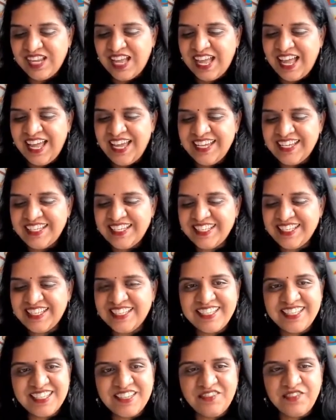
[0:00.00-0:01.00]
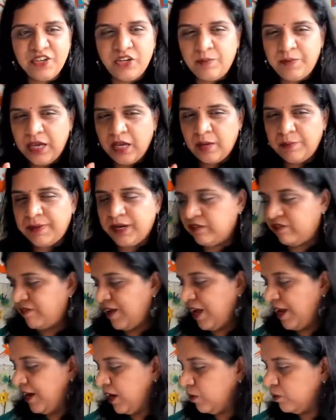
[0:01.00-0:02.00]
Nice. We're going to make a
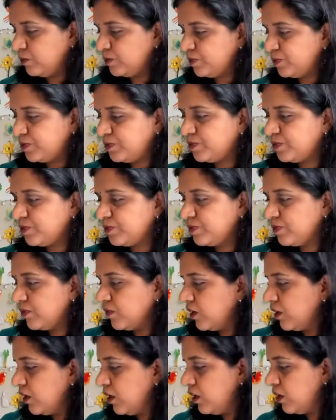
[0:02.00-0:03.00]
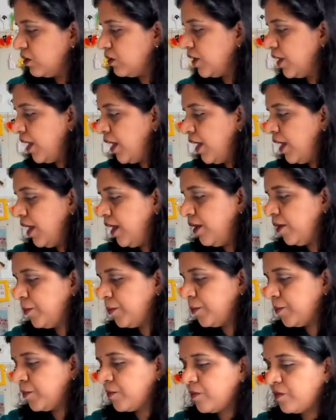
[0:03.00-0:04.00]
butterfly now.
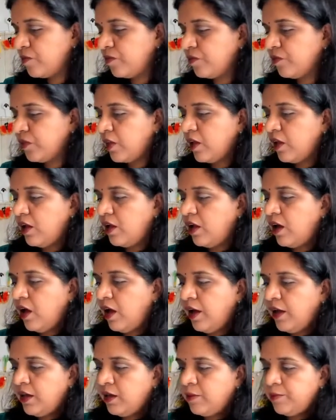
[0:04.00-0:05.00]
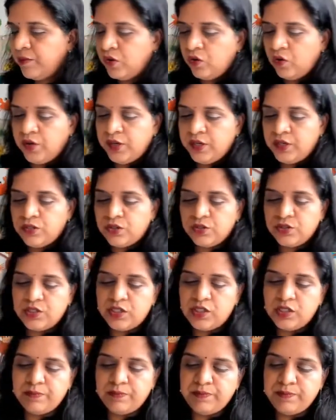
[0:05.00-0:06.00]
Okay. I'm going to
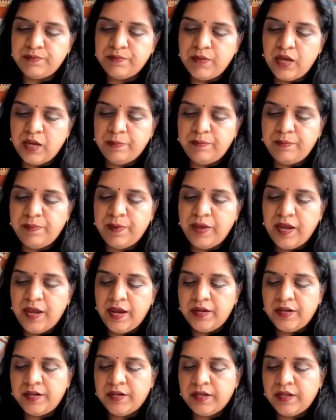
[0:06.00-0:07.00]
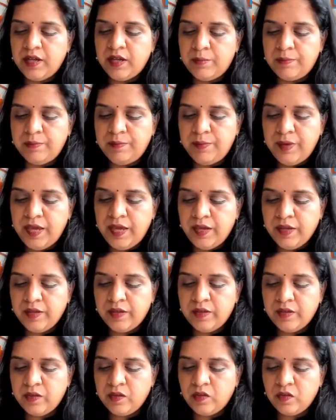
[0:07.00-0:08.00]
dip my paint in
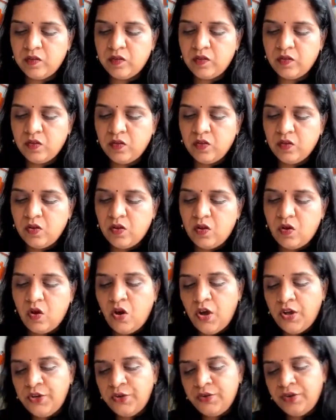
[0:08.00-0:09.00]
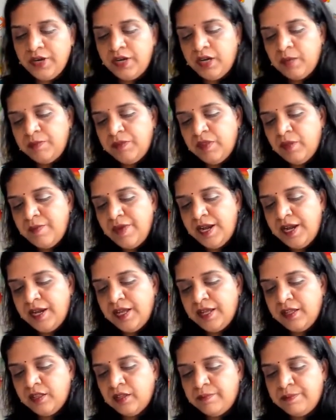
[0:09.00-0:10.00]
pink. Or you can dip the
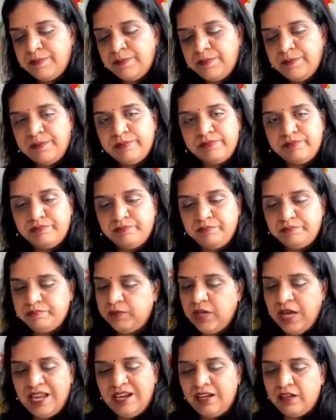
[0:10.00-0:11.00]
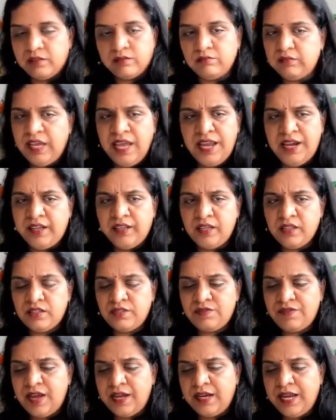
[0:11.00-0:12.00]
bhendi in the color.
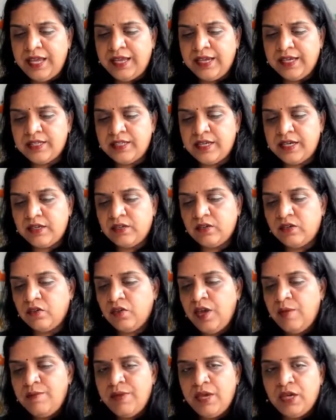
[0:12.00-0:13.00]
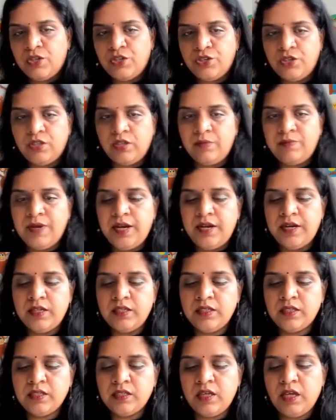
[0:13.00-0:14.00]
Anything's fine, like I said. Okay, make sure the
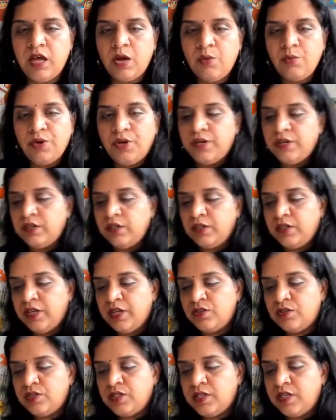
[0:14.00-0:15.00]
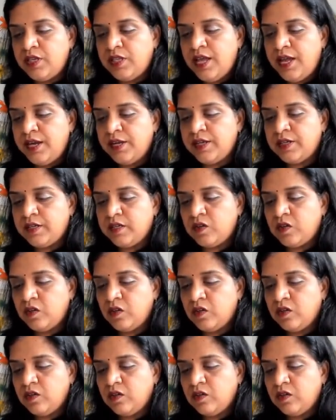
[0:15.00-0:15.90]
bhendi is covered. Can you see that?